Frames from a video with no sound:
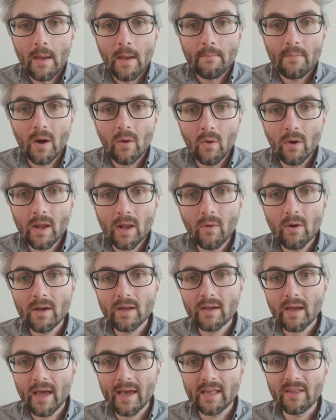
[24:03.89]
But what I want
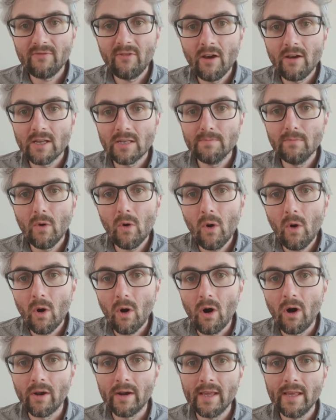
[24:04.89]
to, I guess, focus more
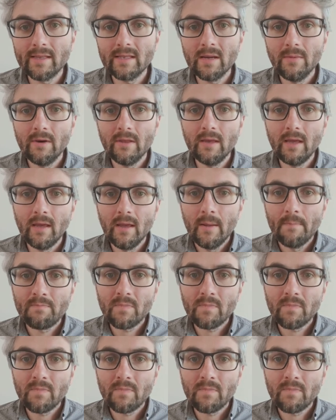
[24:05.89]
on is some of the